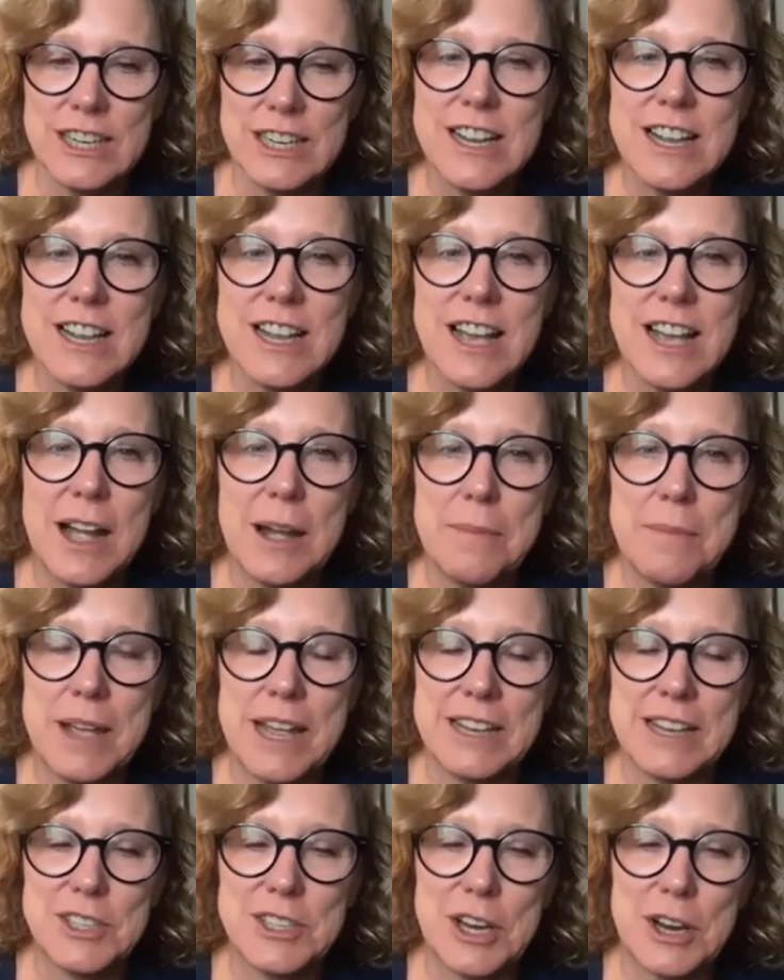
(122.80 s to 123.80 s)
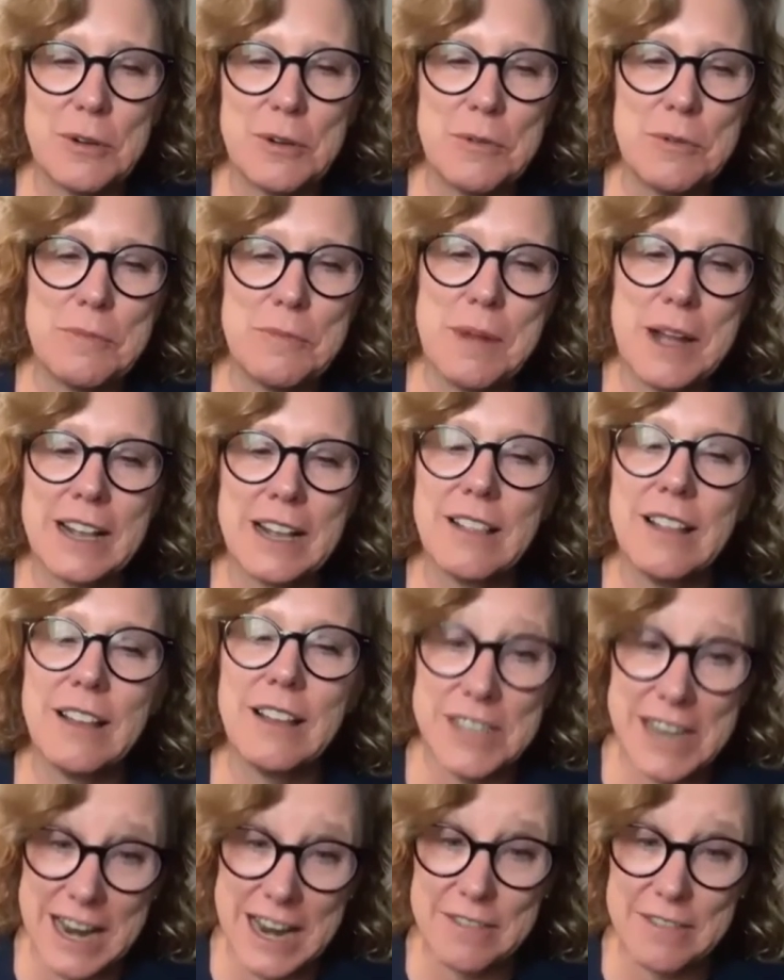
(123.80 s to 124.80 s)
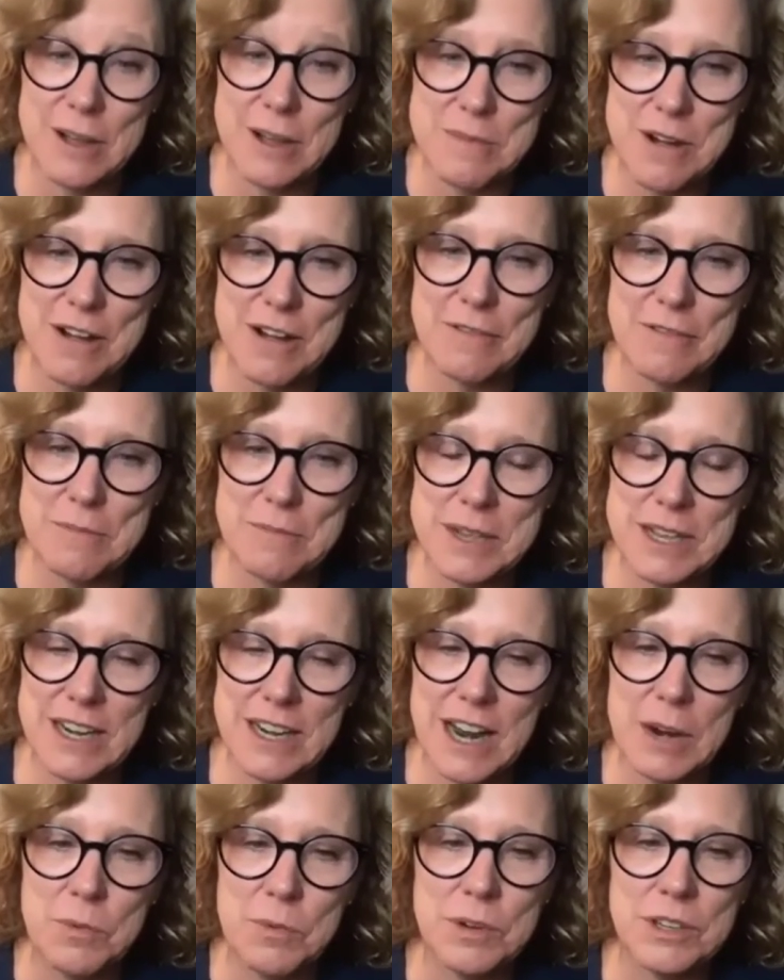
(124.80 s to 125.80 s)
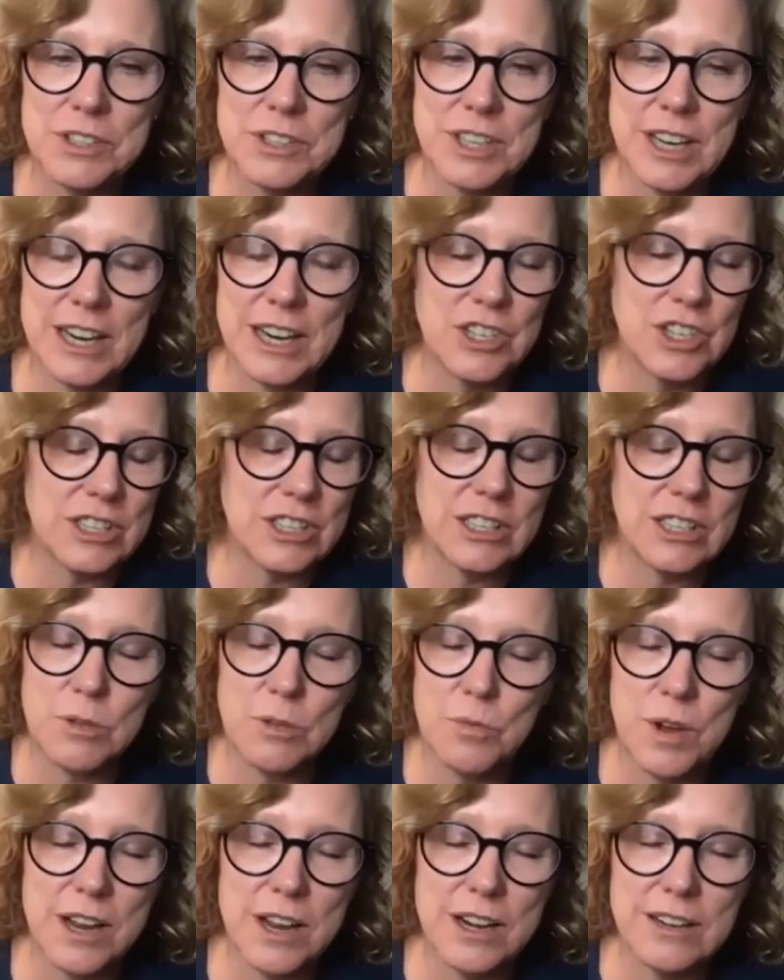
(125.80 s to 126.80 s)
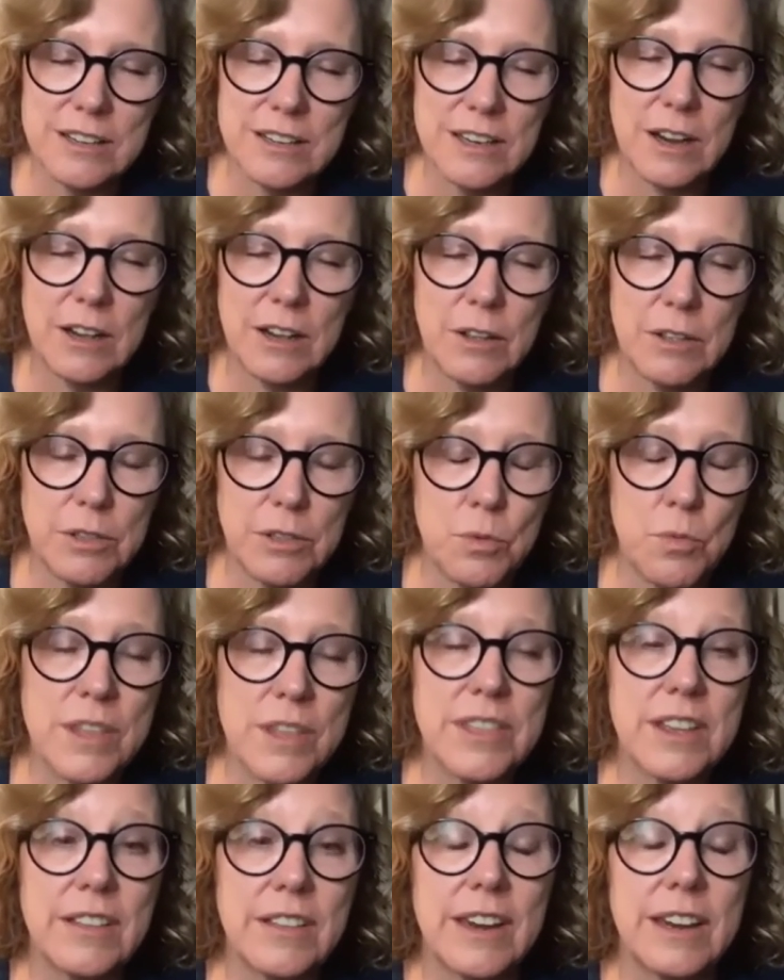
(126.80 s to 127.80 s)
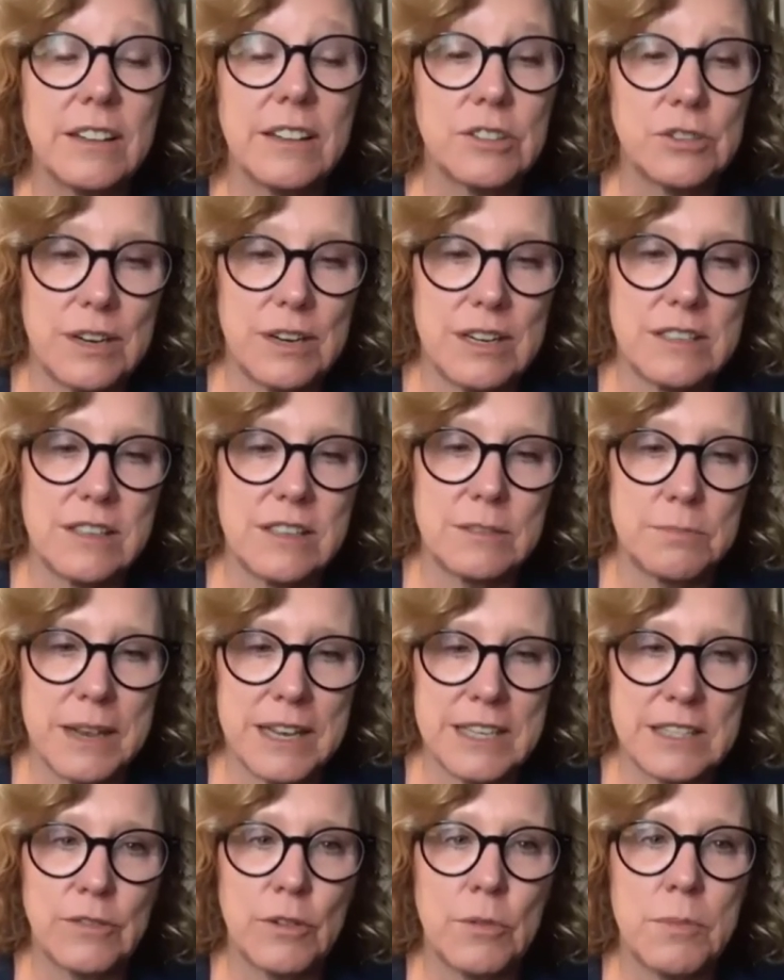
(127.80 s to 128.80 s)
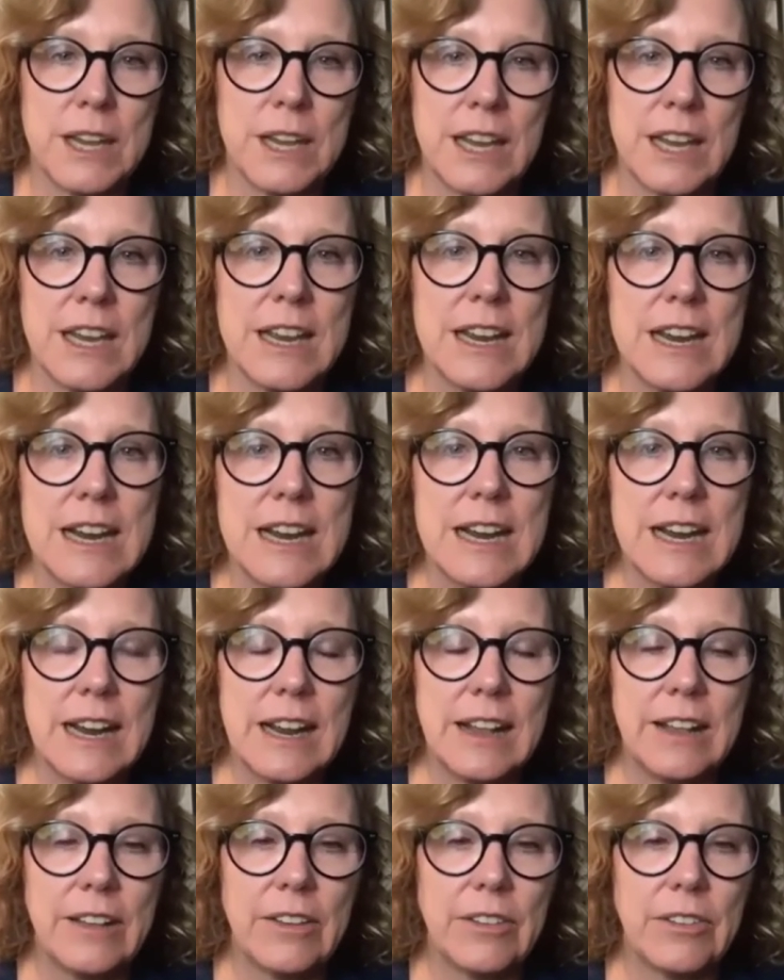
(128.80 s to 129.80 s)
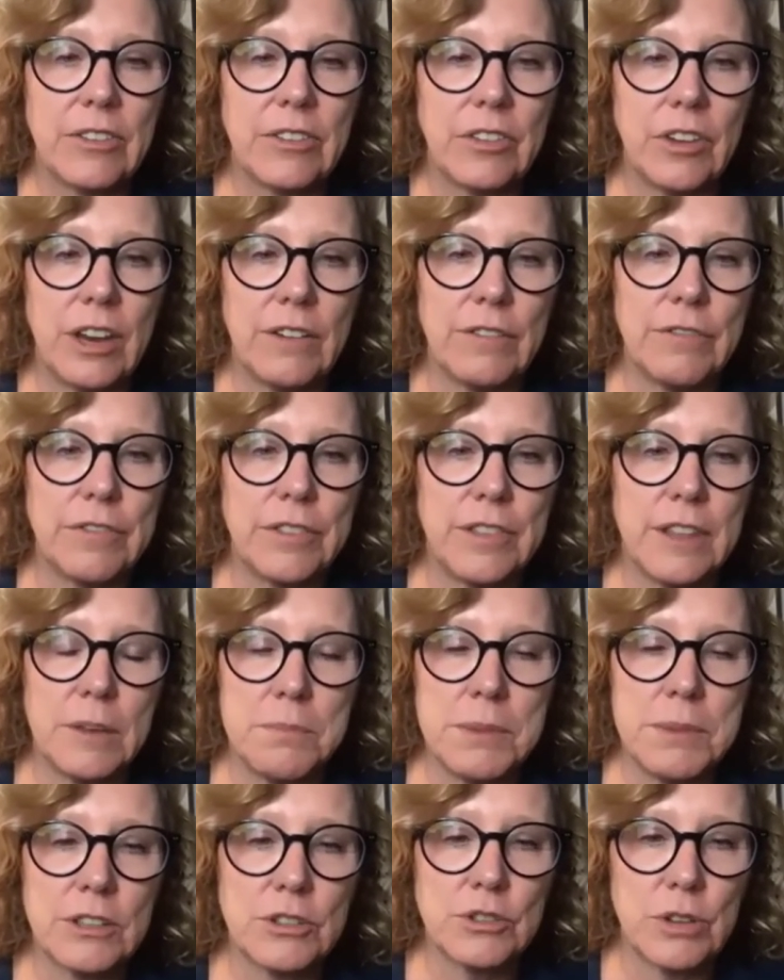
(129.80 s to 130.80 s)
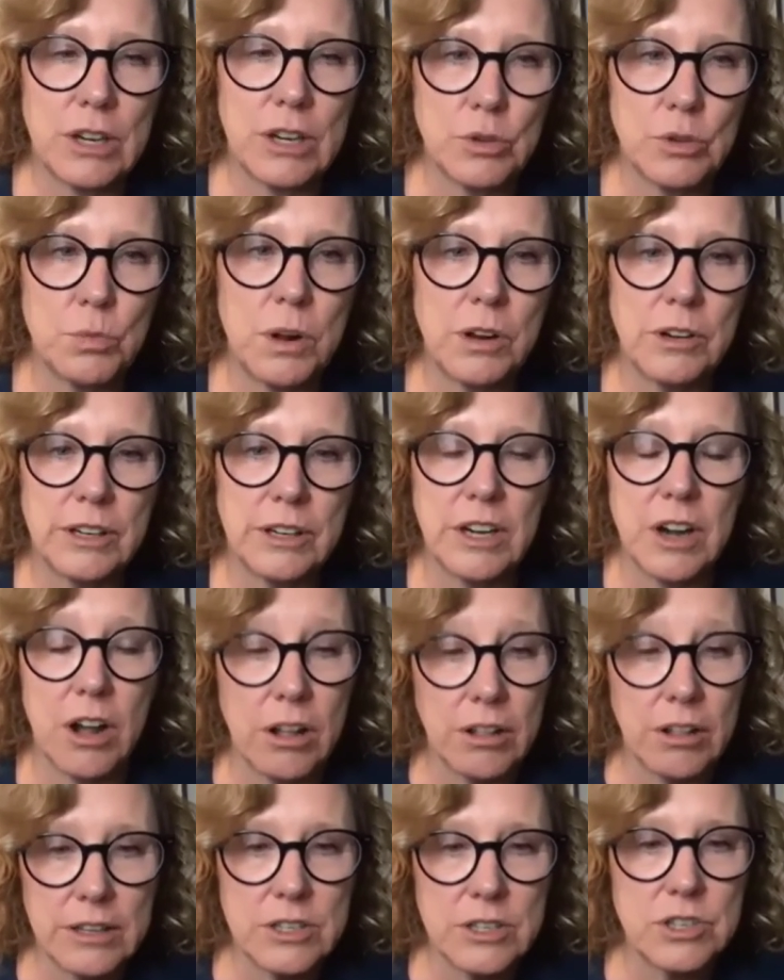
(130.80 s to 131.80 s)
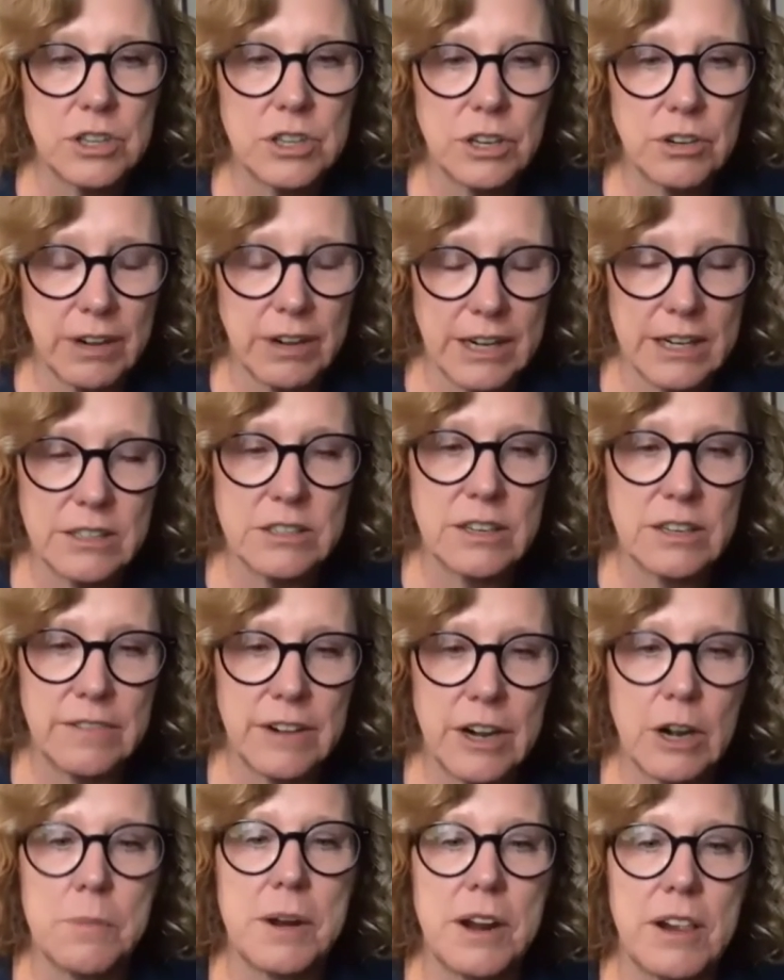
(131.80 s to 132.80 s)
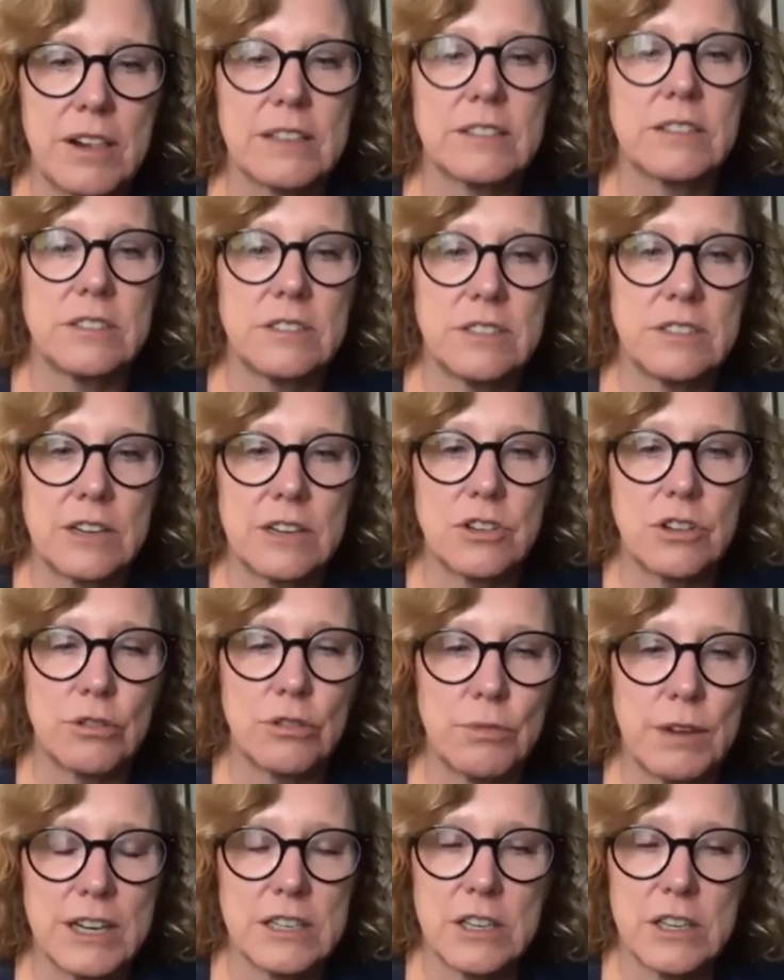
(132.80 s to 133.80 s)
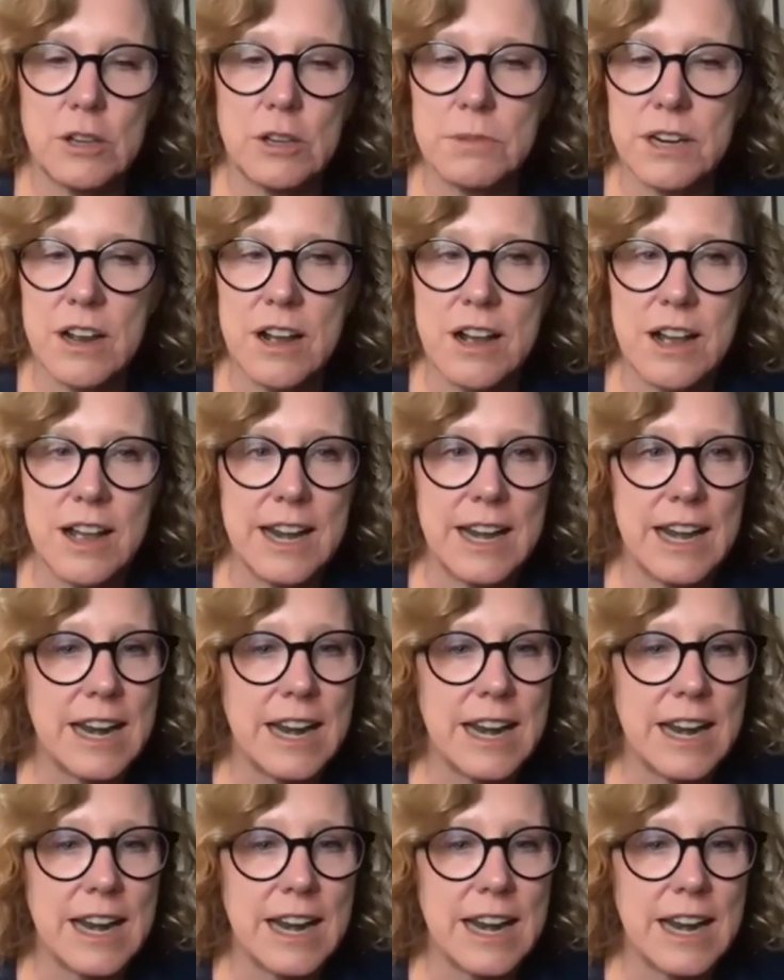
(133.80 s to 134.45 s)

And so my gloves have come off a bit. I will say just the one thing that illustrates this best for me is if the administration won't acknowledge the greatest environmental existential threat to humankind,